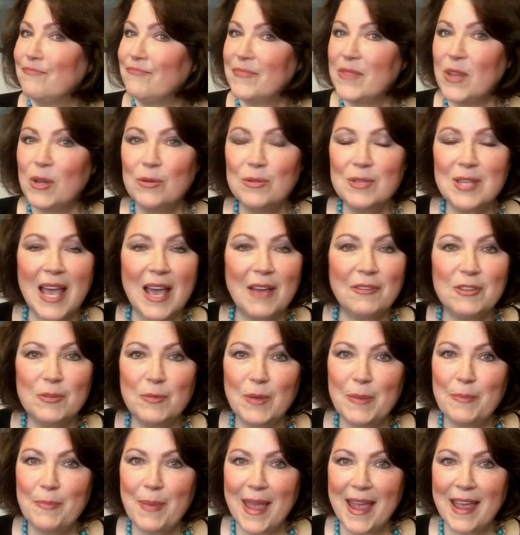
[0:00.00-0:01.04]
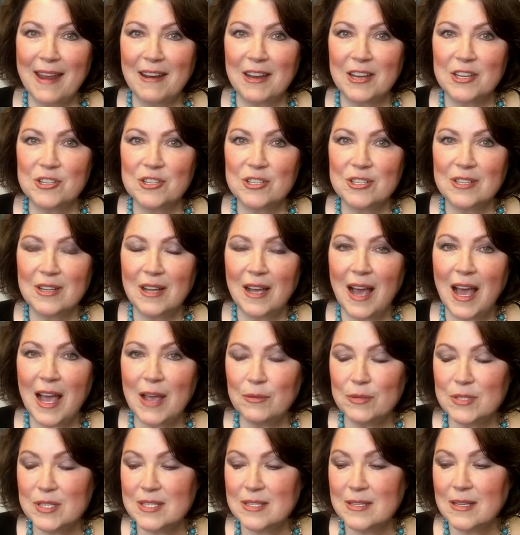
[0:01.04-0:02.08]
those have to be banished. I
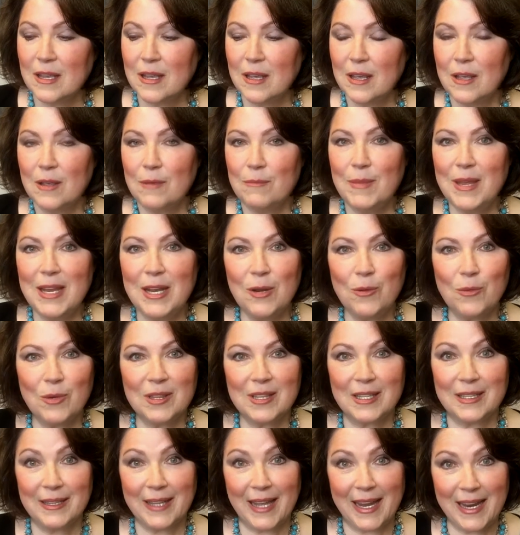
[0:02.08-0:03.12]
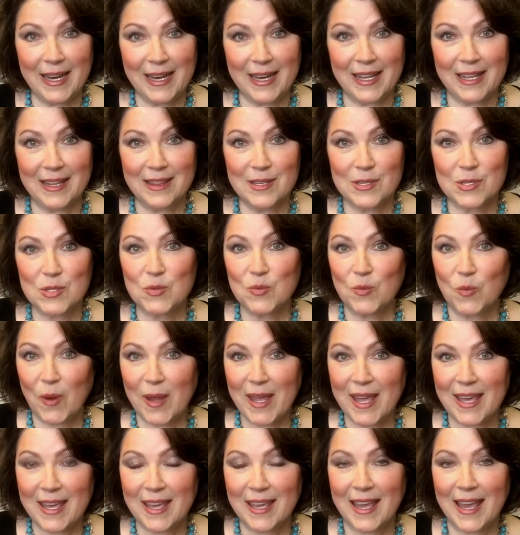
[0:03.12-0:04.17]
was meeting with a lady this
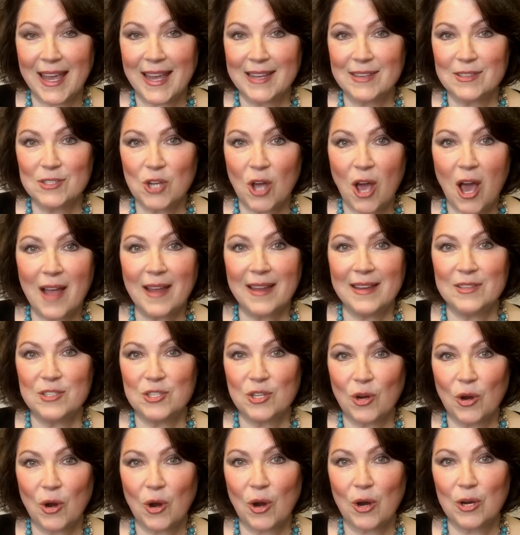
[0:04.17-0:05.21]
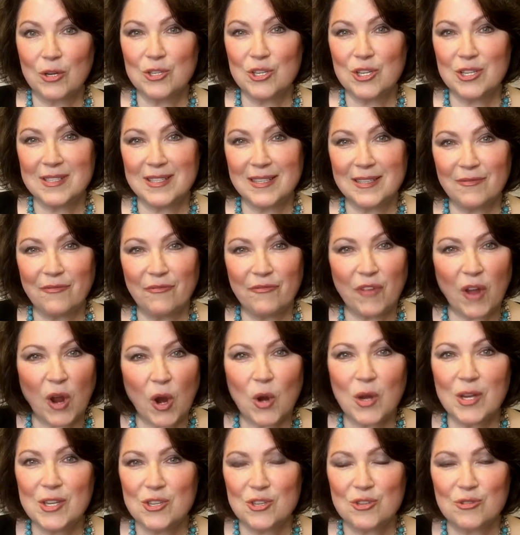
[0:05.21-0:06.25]
week and talking to her. She's in a
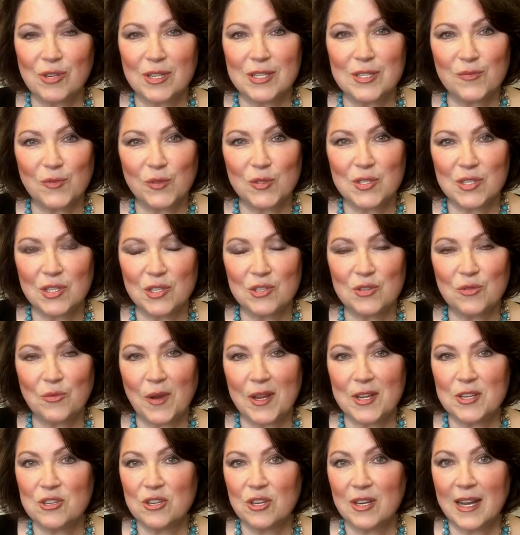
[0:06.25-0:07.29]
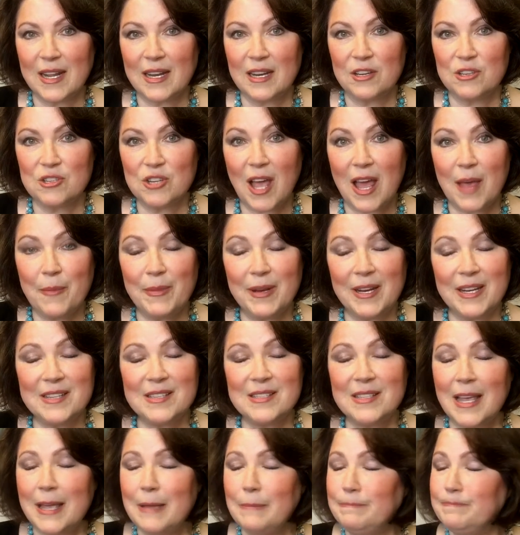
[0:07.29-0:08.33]
very stressful situation at a job, and I
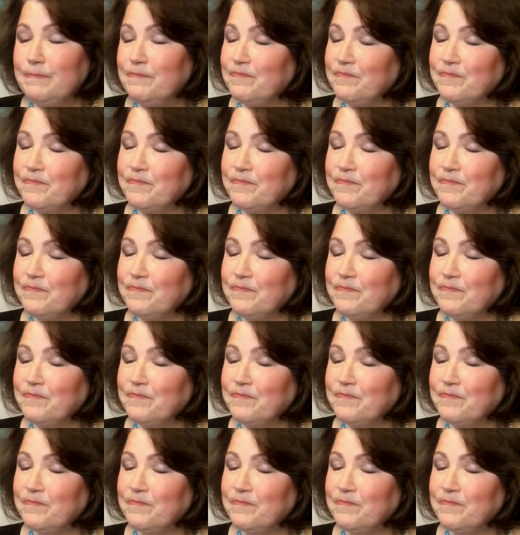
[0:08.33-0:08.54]
said,